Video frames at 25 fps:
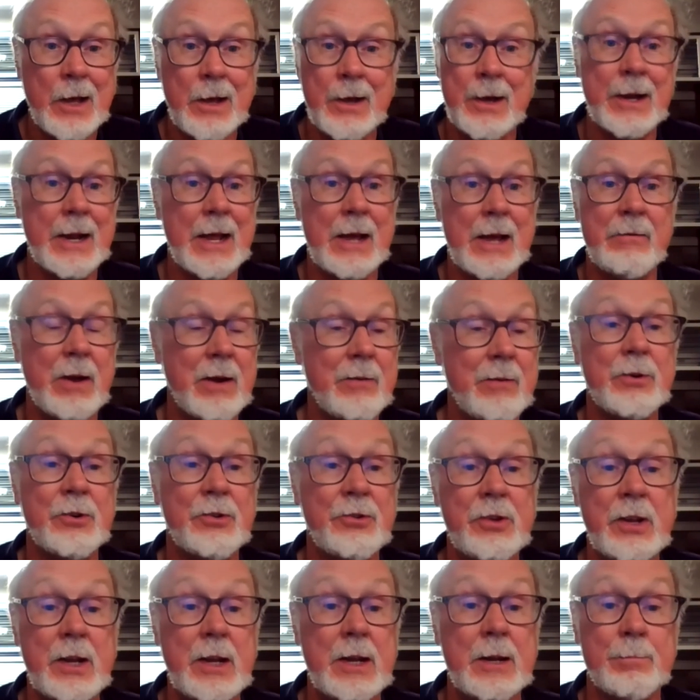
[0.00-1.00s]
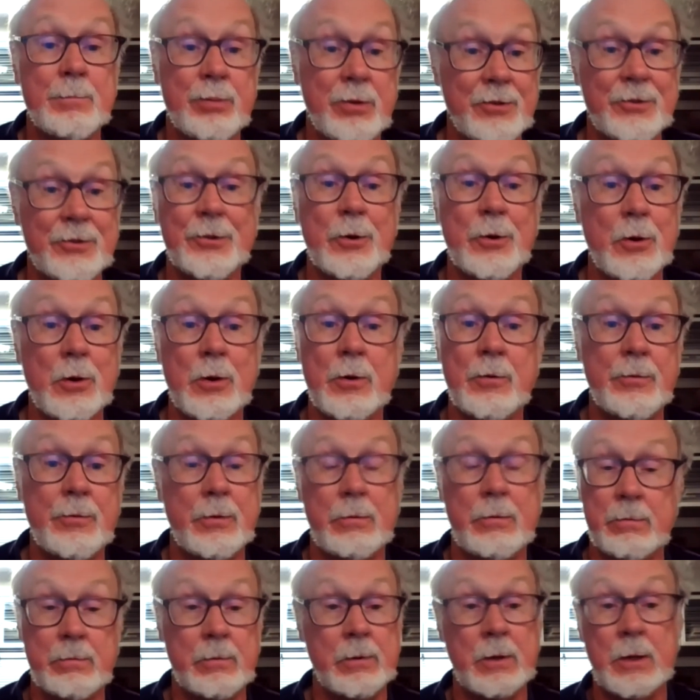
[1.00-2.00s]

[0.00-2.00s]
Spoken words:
that I've ever seen preserved